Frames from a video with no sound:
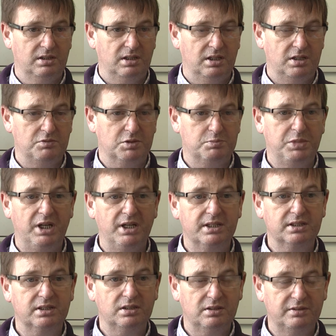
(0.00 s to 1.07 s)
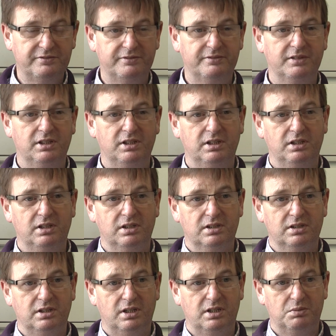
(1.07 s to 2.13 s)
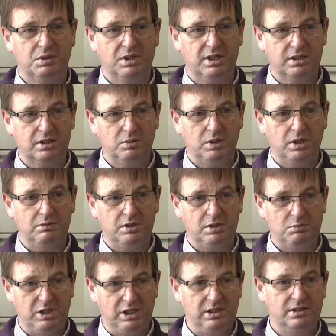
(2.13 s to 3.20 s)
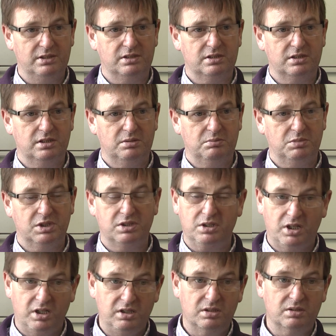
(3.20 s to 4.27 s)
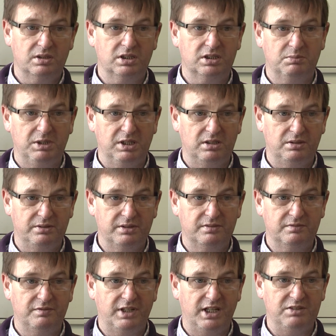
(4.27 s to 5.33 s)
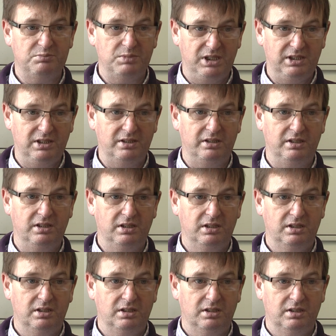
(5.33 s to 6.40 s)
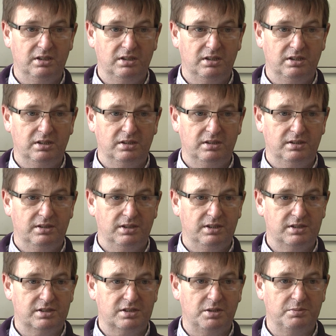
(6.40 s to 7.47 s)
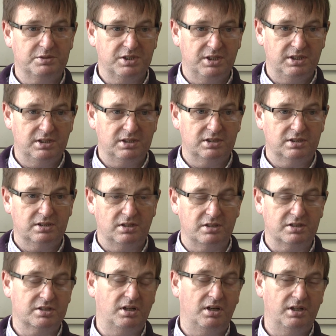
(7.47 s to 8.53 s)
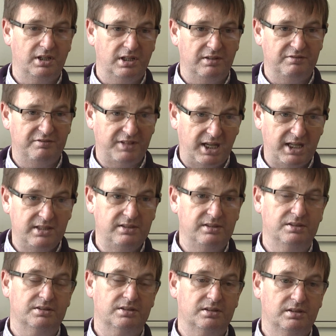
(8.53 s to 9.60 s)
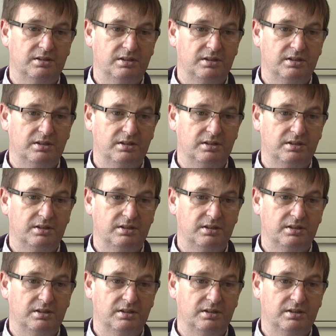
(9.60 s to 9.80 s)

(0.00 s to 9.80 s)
And it was bad enough that they were getting away with the millions, but now you're going to have to pay 105 million in subsidies, in fines,